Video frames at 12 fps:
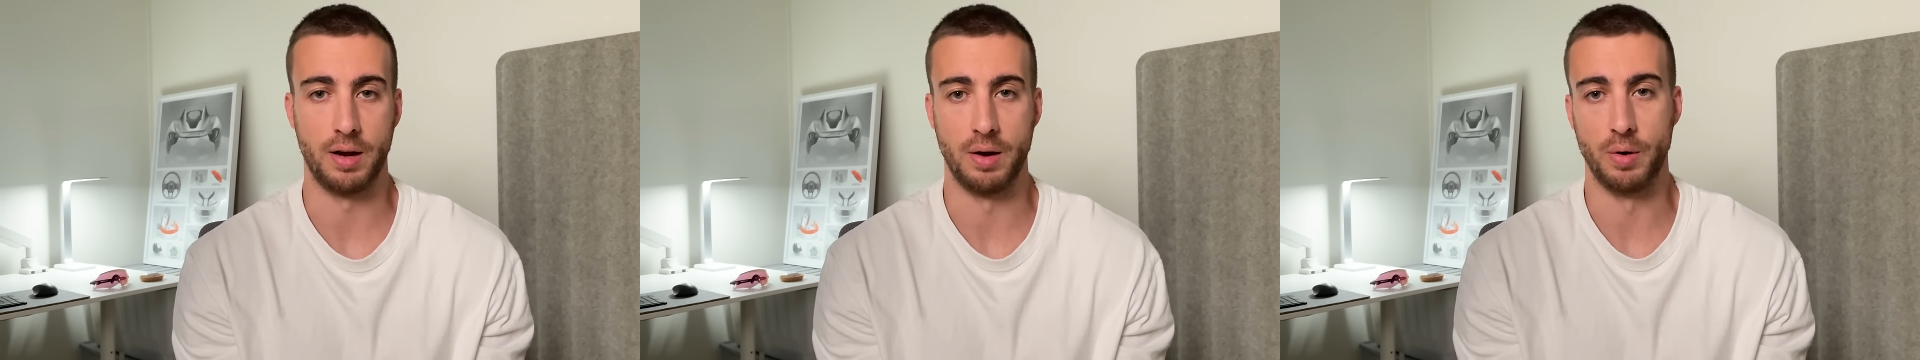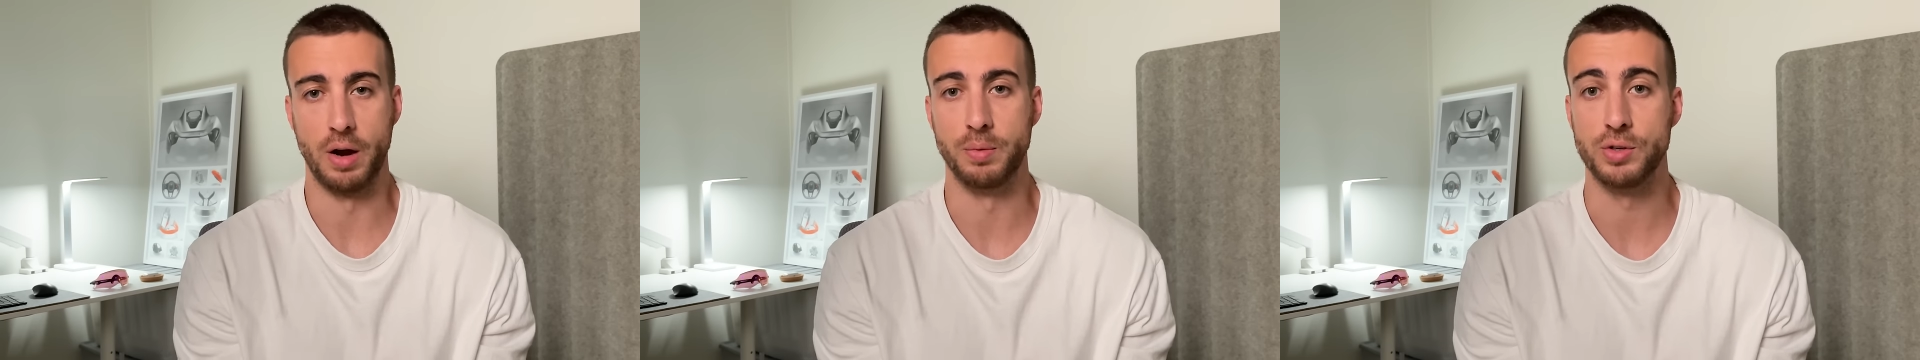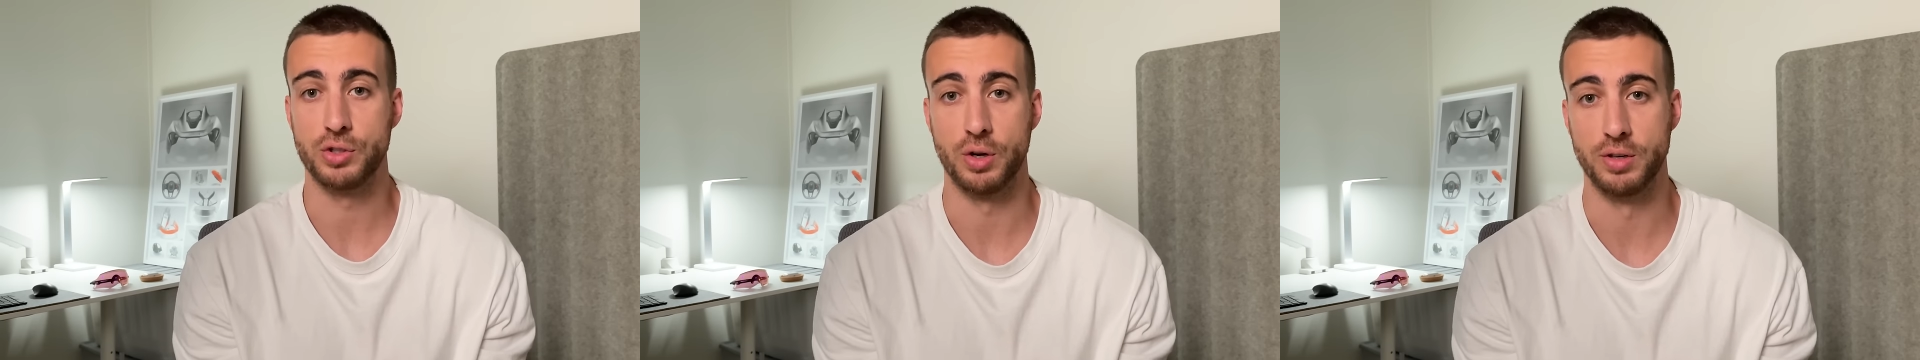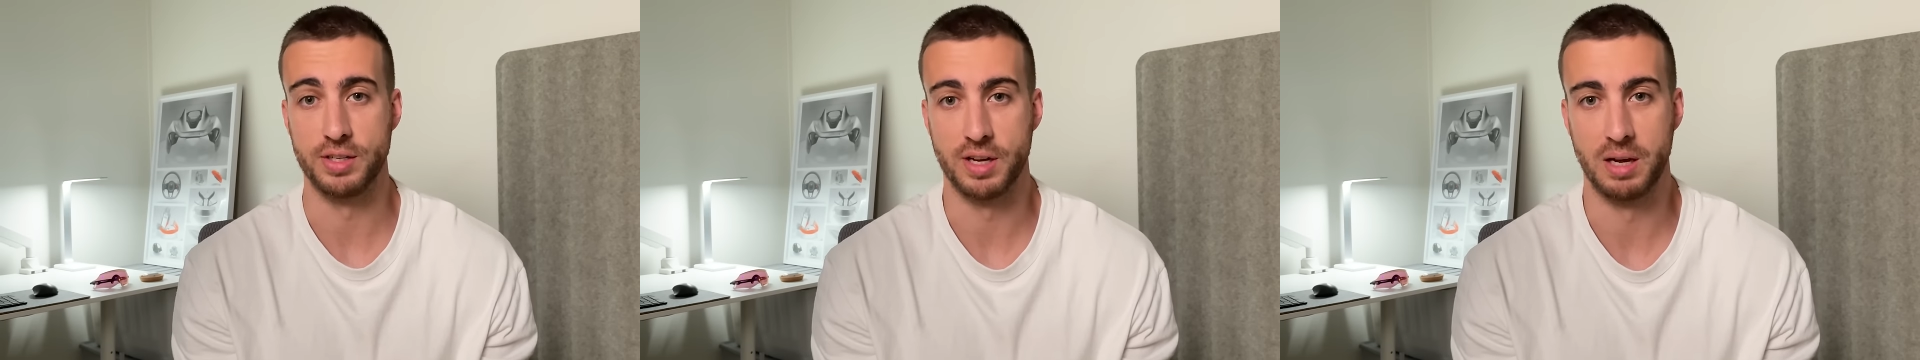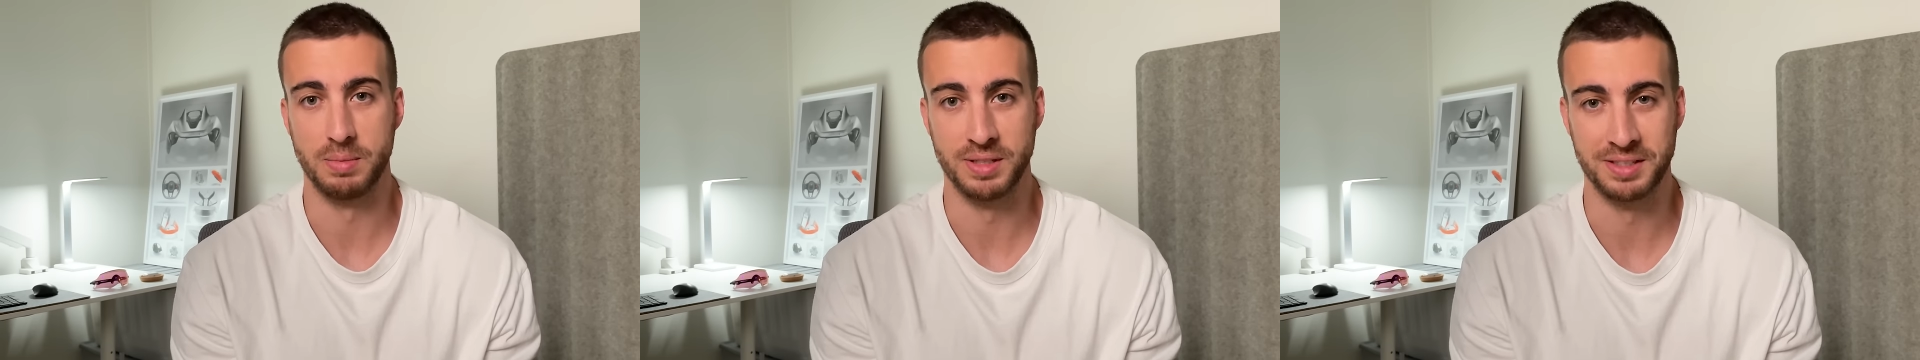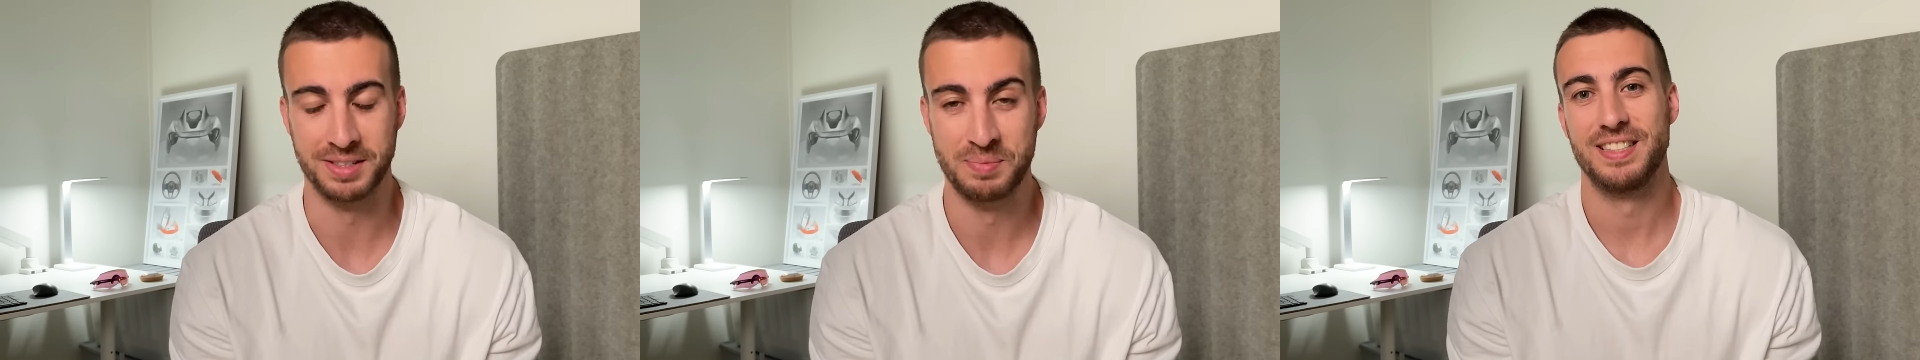I, I, was so
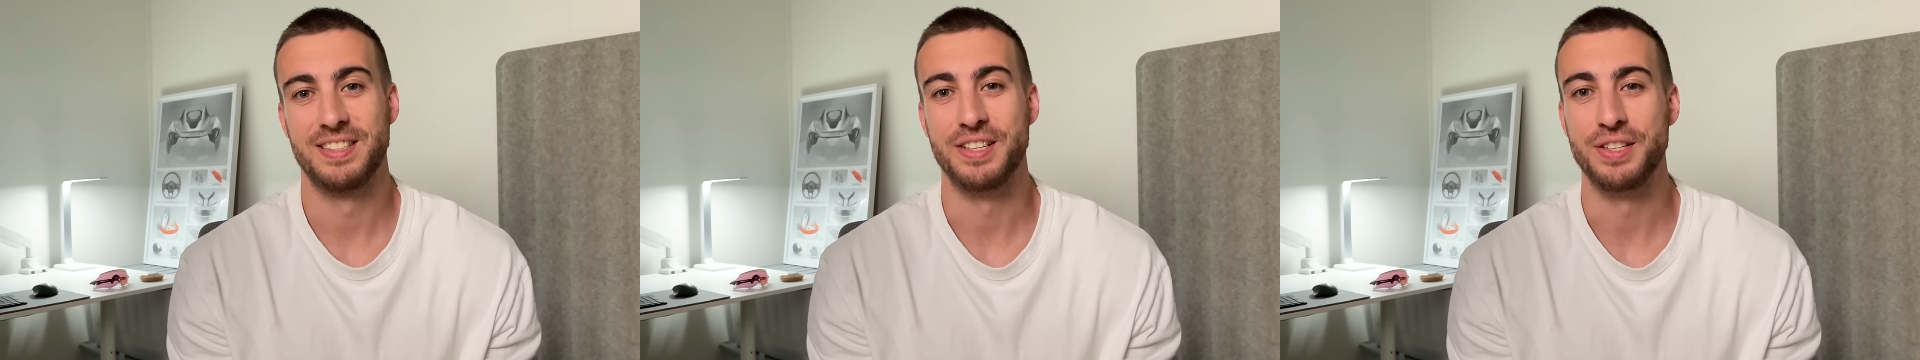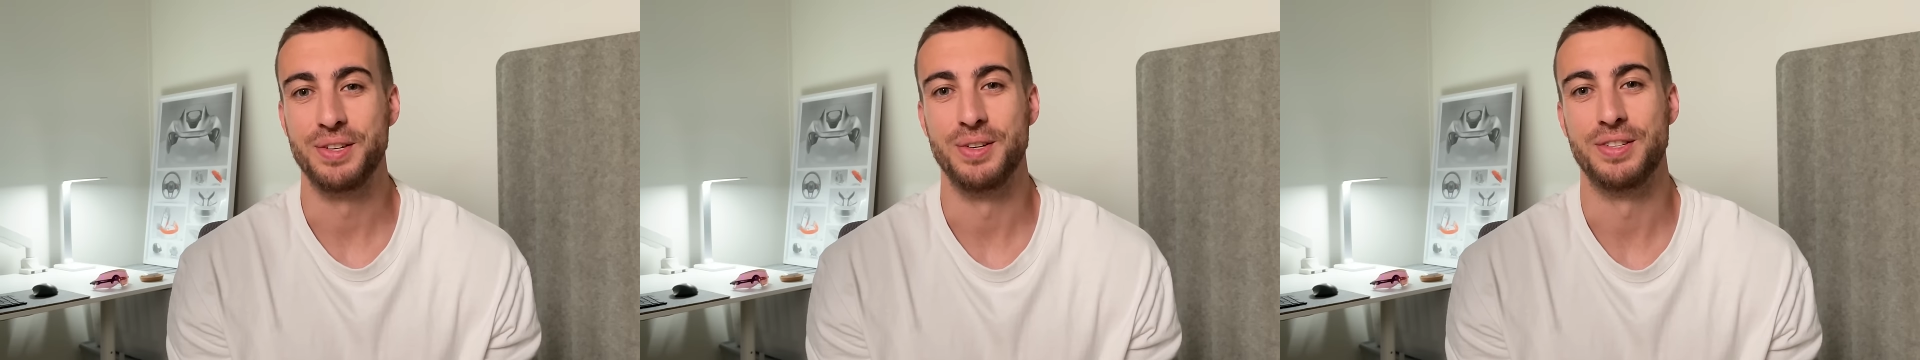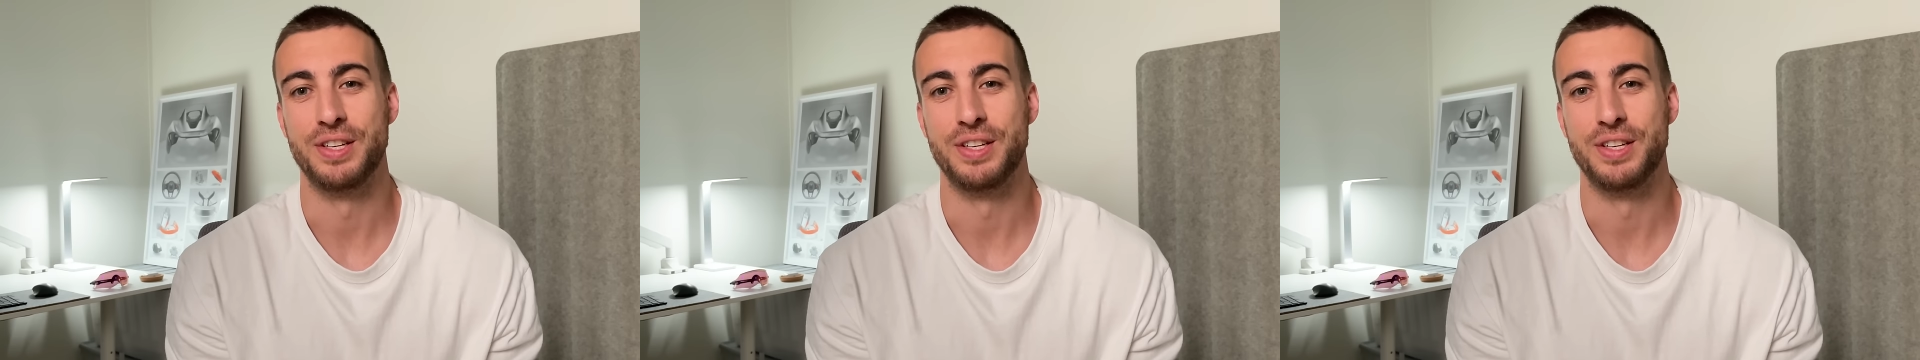determined to use